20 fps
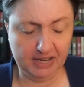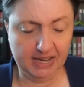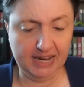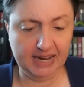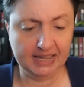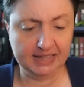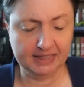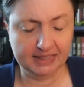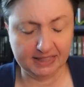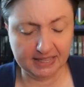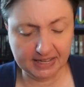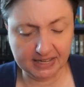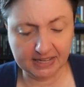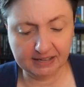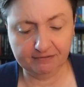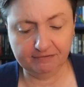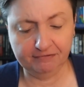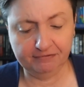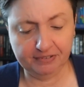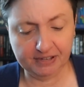and I think
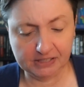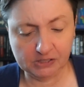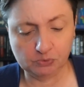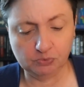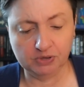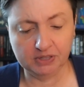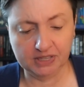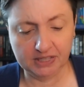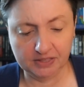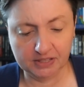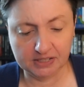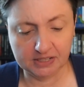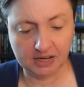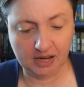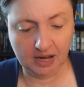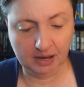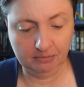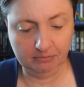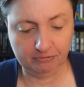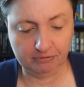it fits within the
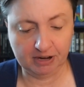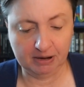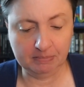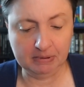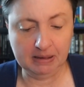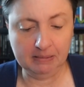time frame.